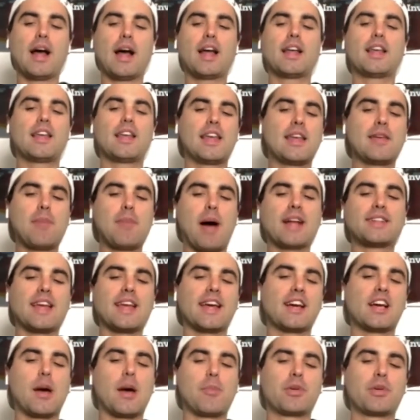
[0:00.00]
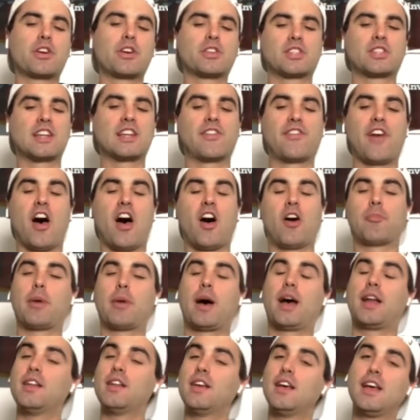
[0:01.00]
He might take a couple years to develop,
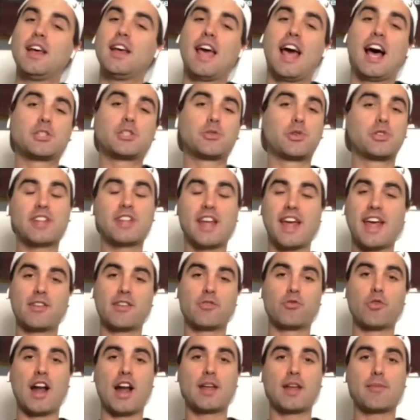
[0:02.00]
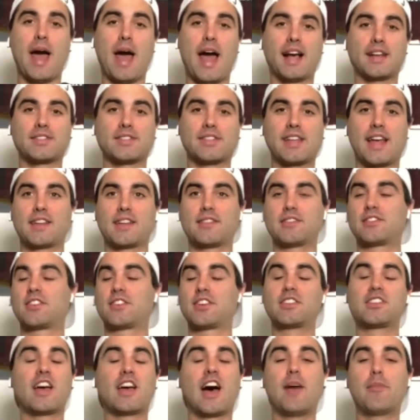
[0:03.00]
but as we're saying, running backs that
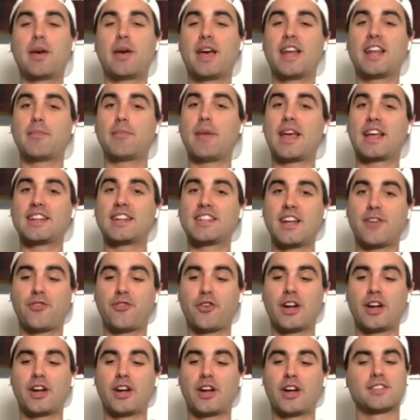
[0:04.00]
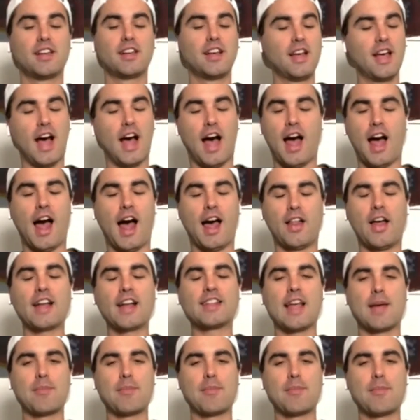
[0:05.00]
can come in and make a difference, I like
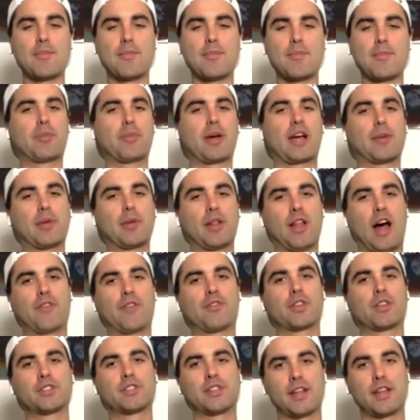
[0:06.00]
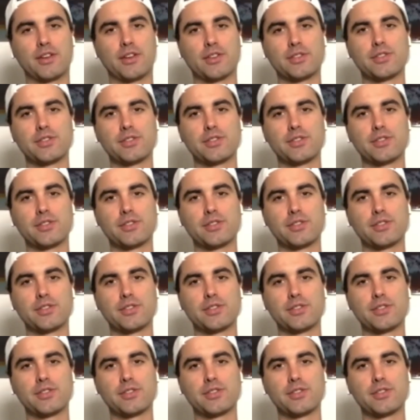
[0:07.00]
that McFarland pick up a lot for the Steelers.